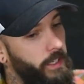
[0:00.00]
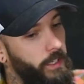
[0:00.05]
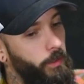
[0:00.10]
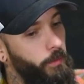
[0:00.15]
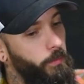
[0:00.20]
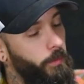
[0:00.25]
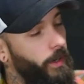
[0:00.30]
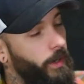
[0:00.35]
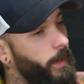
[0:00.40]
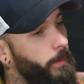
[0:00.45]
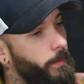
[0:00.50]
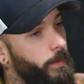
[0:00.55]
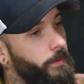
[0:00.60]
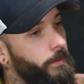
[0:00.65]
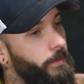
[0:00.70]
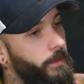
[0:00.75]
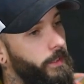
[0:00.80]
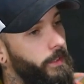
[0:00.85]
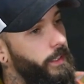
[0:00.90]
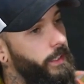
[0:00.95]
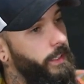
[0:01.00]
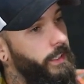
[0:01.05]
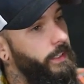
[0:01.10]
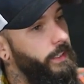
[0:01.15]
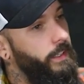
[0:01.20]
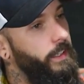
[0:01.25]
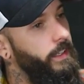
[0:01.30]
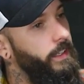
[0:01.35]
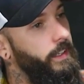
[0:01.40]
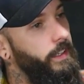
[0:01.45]
I helped grab
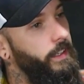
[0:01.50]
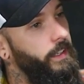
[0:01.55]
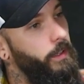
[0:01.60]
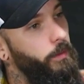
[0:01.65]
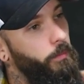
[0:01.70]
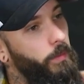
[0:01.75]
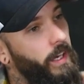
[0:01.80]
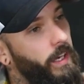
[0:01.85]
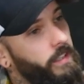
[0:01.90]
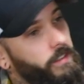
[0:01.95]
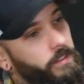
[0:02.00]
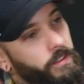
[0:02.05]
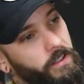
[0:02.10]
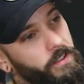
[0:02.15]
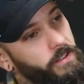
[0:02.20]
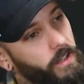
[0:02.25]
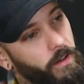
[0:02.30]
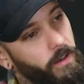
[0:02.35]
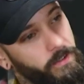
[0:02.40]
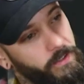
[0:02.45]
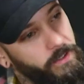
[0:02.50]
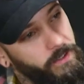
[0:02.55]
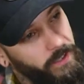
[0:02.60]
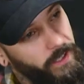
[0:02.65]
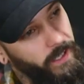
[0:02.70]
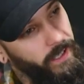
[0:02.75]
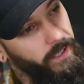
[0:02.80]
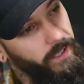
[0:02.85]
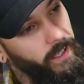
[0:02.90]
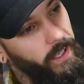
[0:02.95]
everything, and my guitars
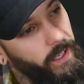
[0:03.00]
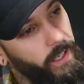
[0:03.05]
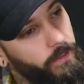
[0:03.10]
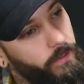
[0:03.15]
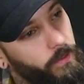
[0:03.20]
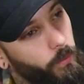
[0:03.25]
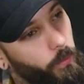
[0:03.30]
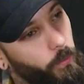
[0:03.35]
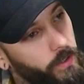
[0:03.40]
obviously got left,